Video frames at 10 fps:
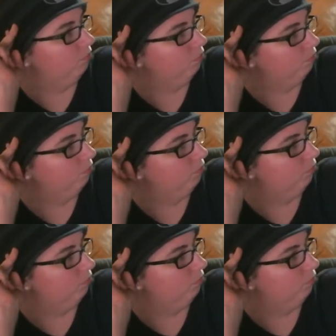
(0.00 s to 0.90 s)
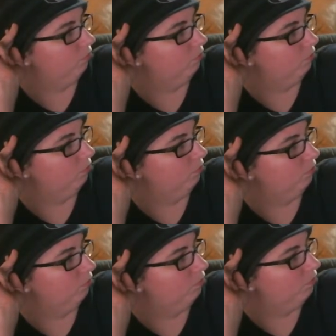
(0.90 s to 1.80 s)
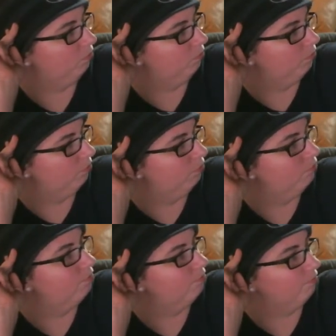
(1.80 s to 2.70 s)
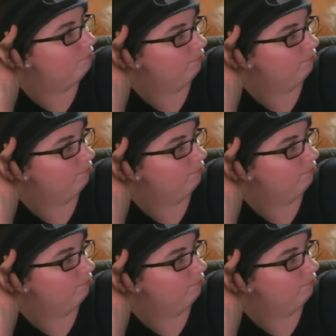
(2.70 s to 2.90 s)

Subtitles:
No words are spoken by the person on screen.